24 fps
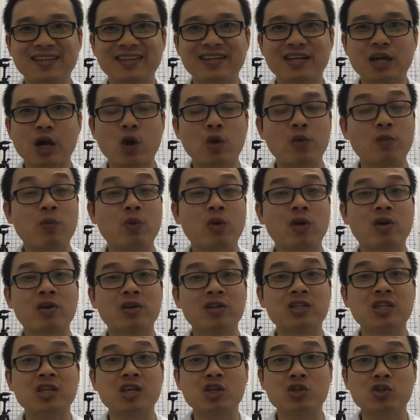Now I'm going
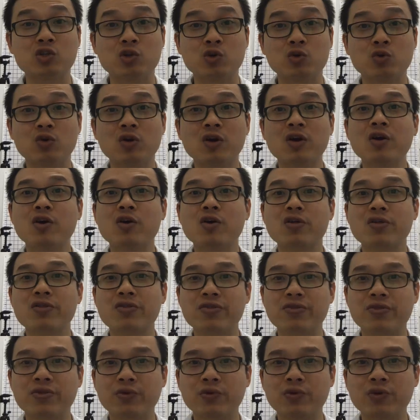to teach you
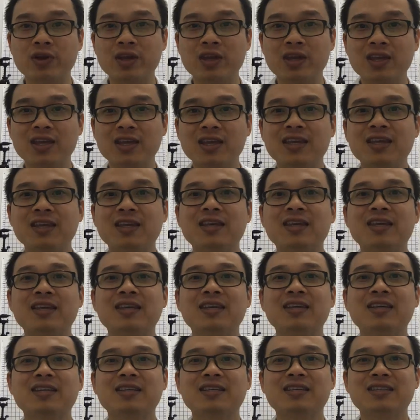3
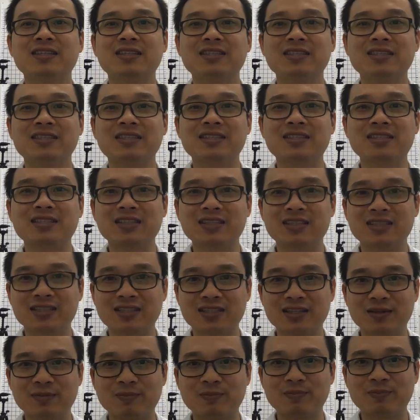
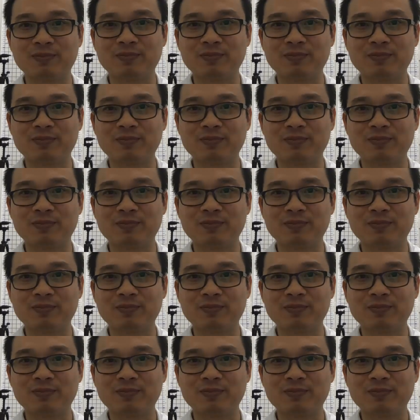systems